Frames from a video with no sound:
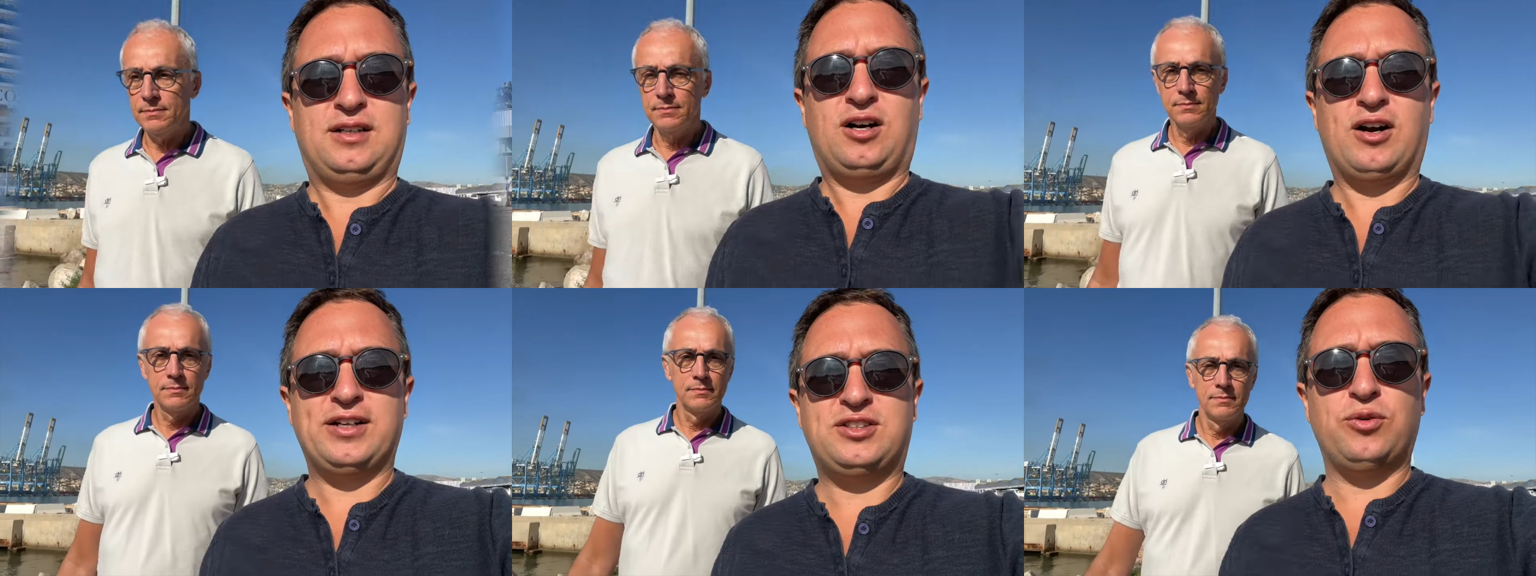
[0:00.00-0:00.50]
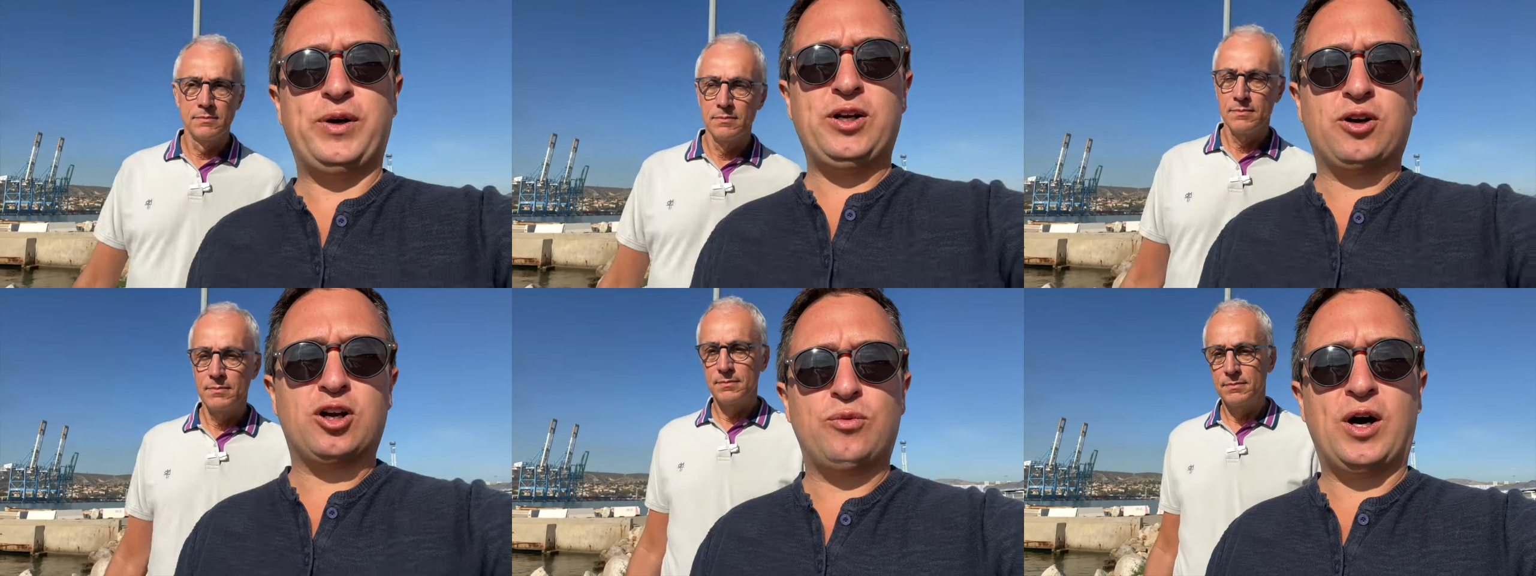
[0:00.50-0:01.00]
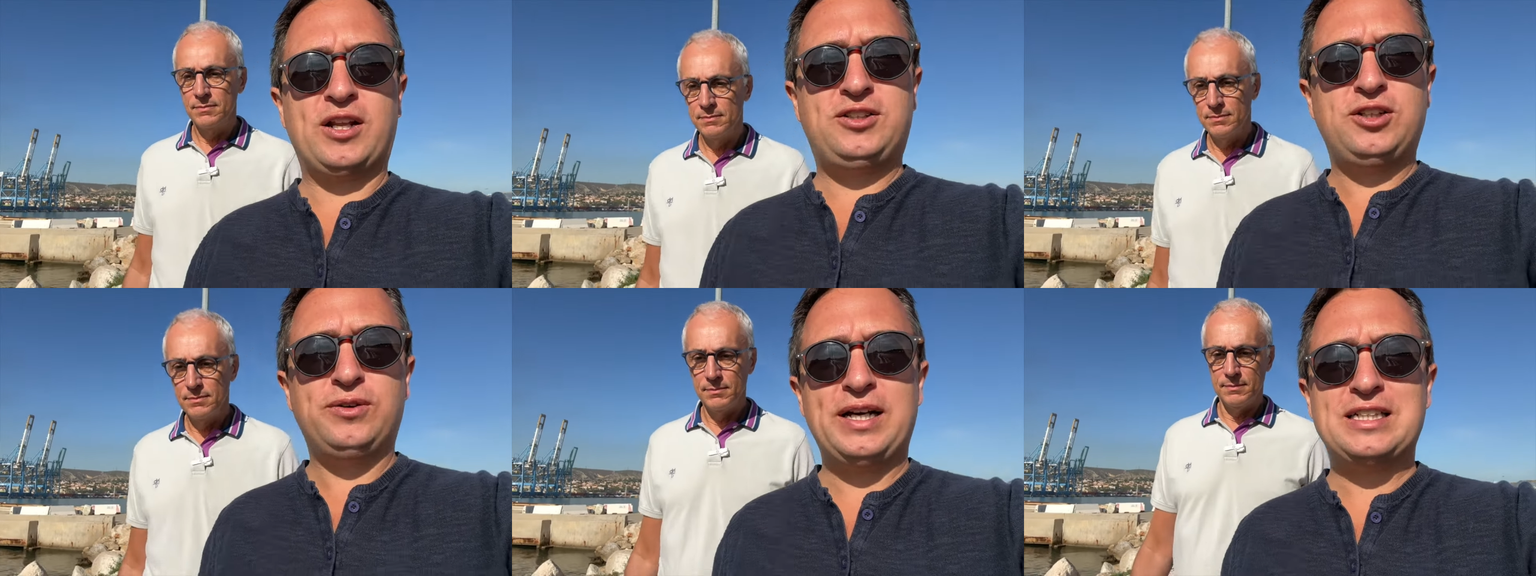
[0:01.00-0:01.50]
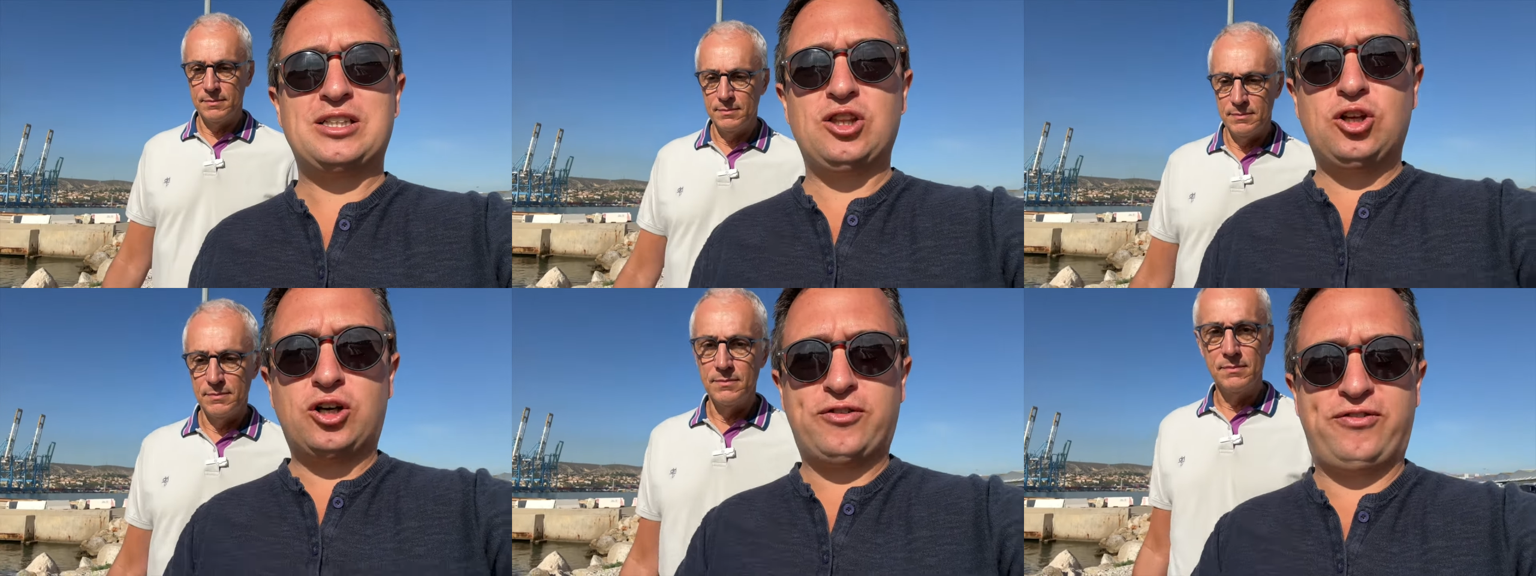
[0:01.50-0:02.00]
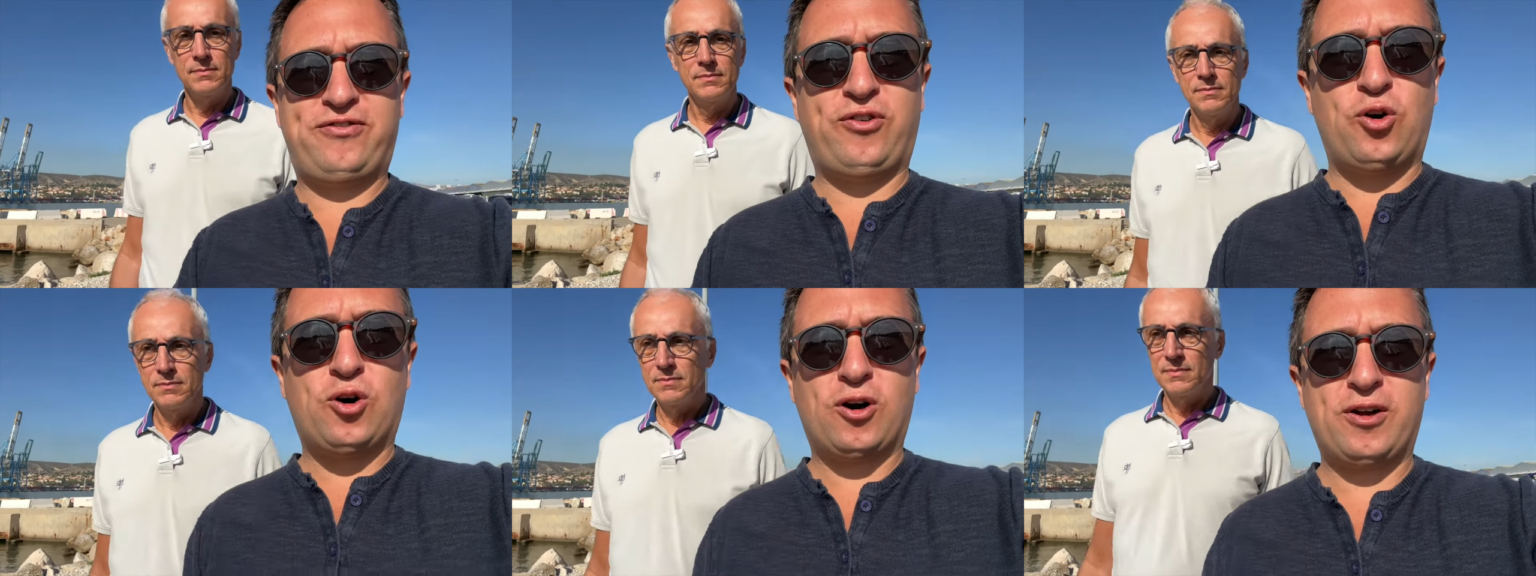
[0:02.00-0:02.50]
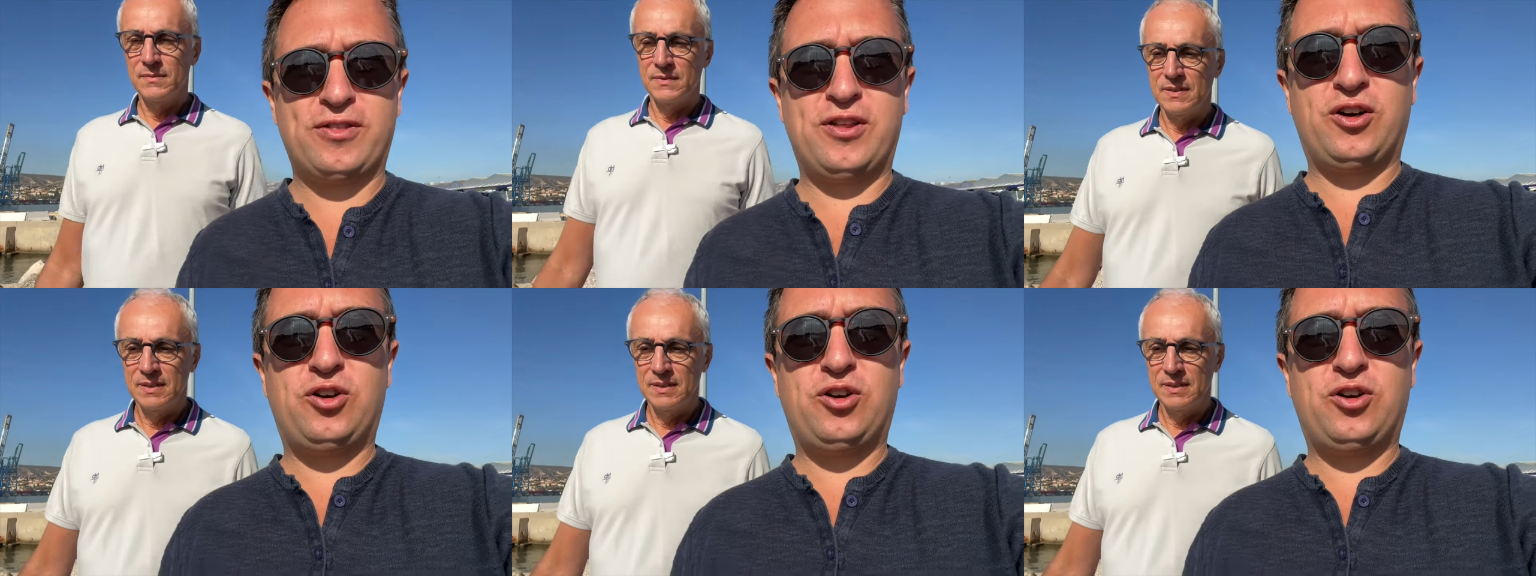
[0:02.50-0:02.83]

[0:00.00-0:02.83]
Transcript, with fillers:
Speaker 1: All right, so what you're going to want to do is look for the